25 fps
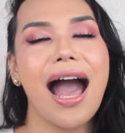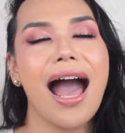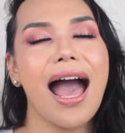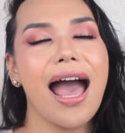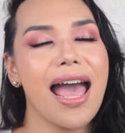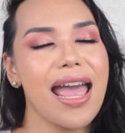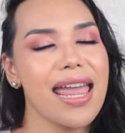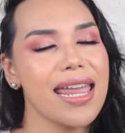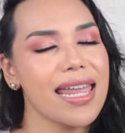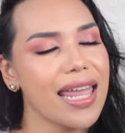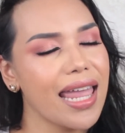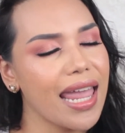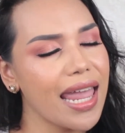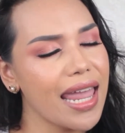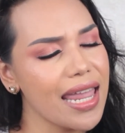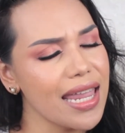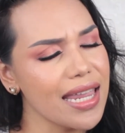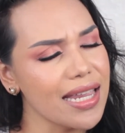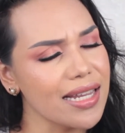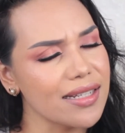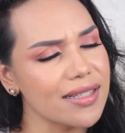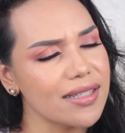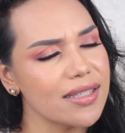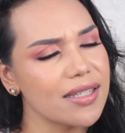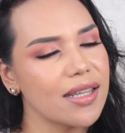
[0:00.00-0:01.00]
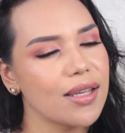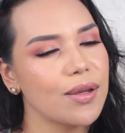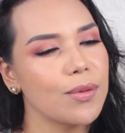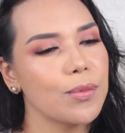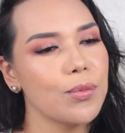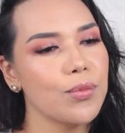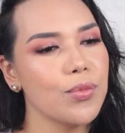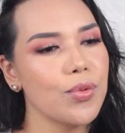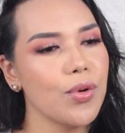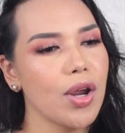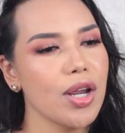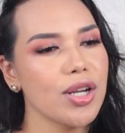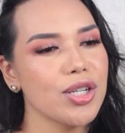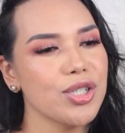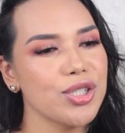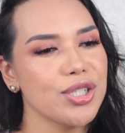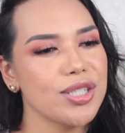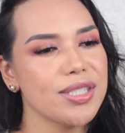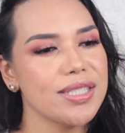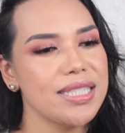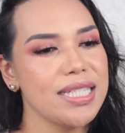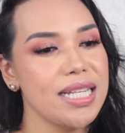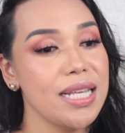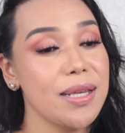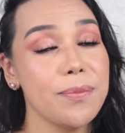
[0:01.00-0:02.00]
I hate brush
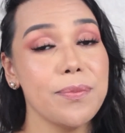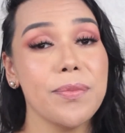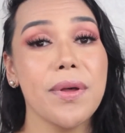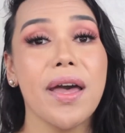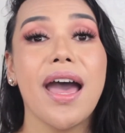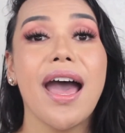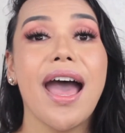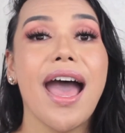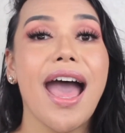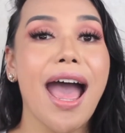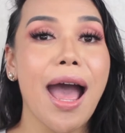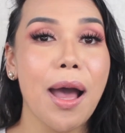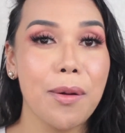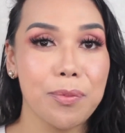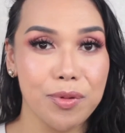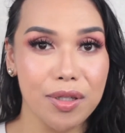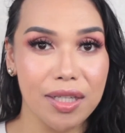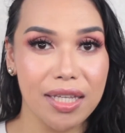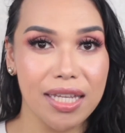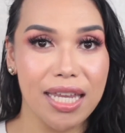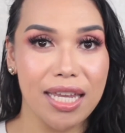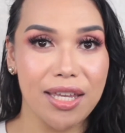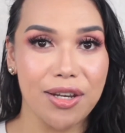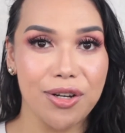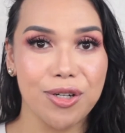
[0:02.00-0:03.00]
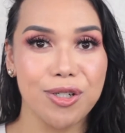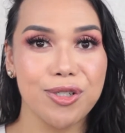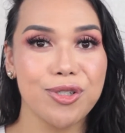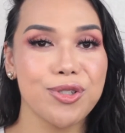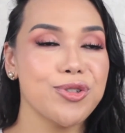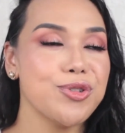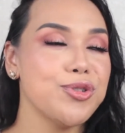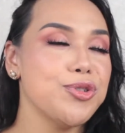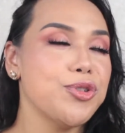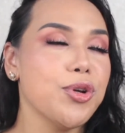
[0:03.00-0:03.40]
tip applicators.